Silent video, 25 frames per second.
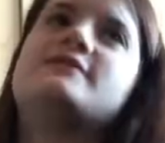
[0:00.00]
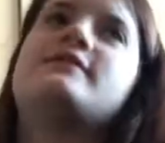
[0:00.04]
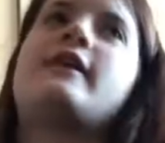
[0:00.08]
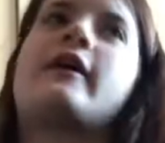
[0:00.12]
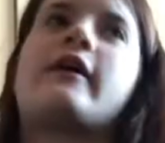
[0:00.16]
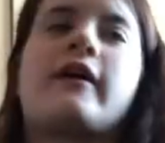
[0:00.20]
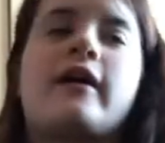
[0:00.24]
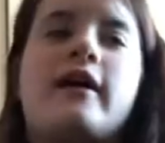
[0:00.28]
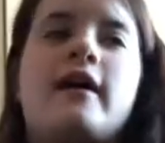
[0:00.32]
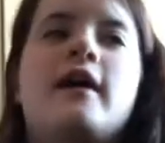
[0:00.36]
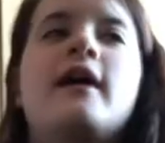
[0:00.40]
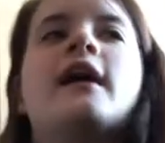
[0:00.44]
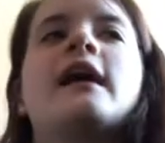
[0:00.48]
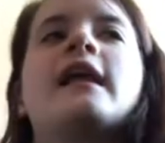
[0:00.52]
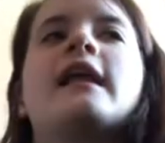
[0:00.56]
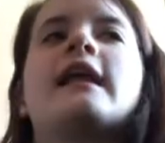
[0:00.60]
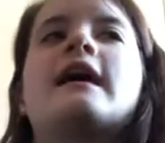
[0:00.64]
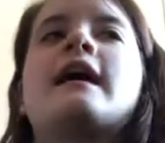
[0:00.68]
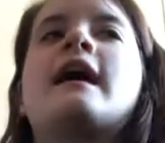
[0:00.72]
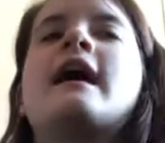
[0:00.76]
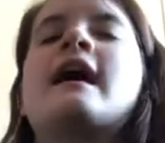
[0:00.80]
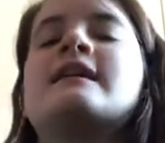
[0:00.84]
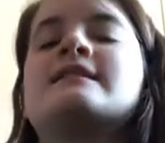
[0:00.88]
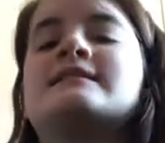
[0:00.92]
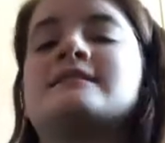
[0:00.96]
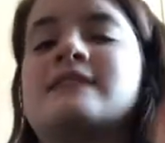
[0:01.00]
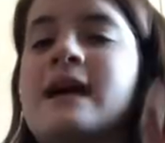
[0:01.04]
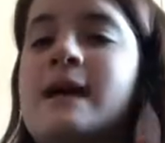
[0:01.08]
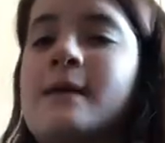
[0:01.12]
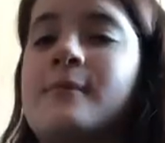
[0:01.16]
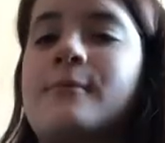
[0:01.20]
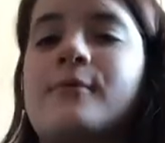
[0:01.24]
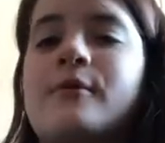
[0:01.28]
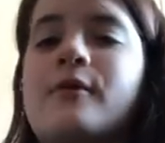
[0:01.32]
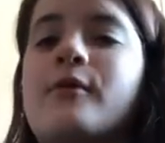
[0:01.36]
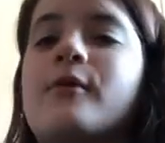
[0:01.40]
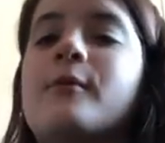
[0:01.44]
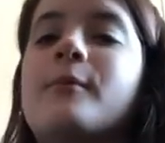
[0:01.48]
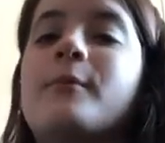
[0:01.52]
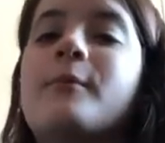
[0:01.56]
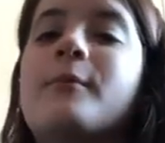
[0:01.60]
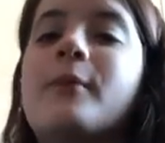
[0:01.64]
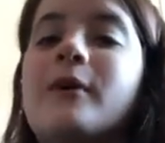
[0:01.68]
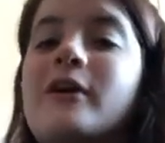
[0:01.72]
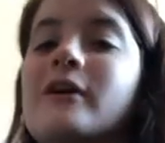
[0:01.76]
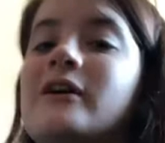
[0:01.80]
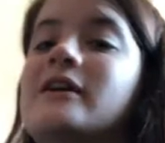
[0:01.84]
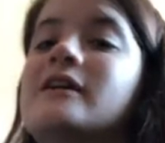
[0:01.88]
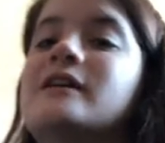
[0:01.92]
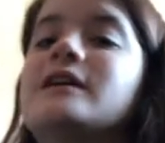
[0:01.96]
very early, it's April,
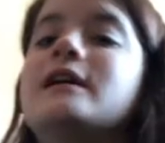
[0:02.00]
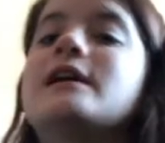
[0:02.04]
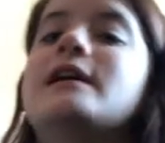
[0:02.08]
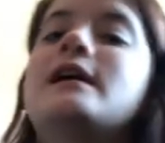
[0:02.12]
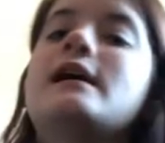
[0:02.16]
but